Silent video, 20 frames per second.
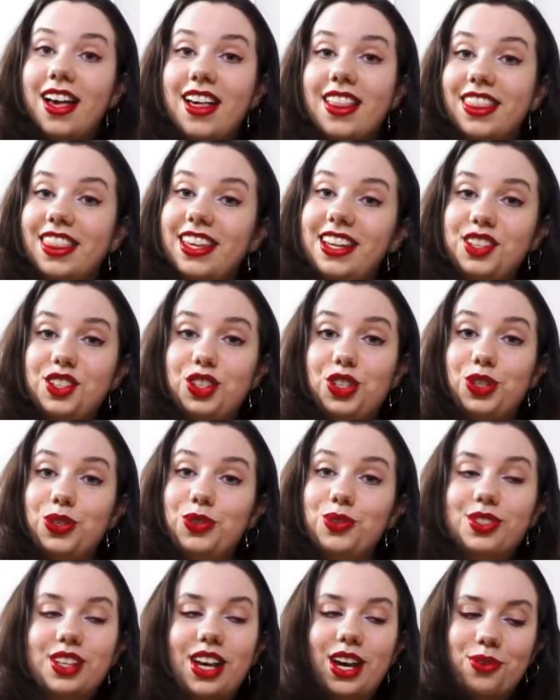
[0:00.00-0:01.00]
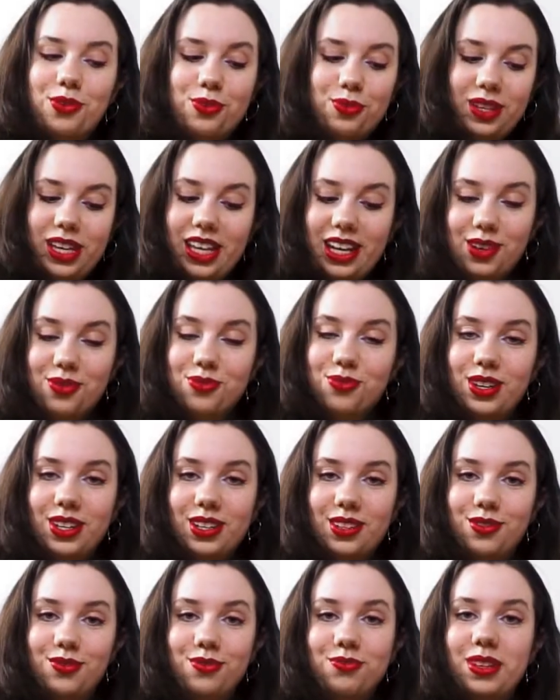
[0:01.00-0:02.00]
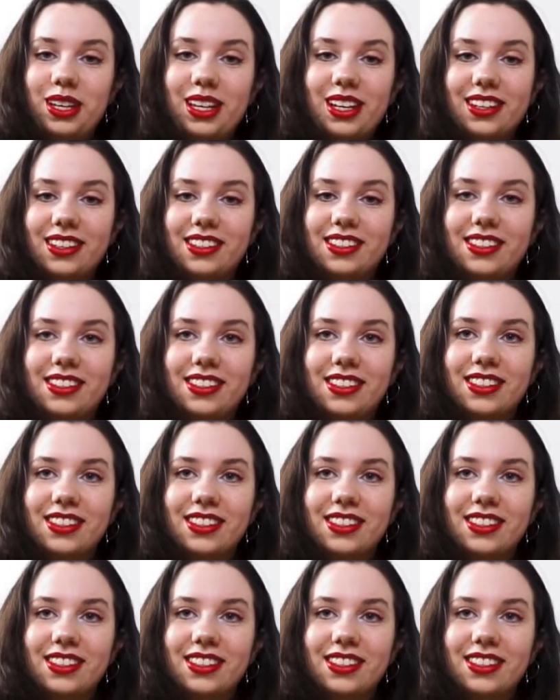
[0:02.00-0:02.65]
These shoes I will be getting rid of because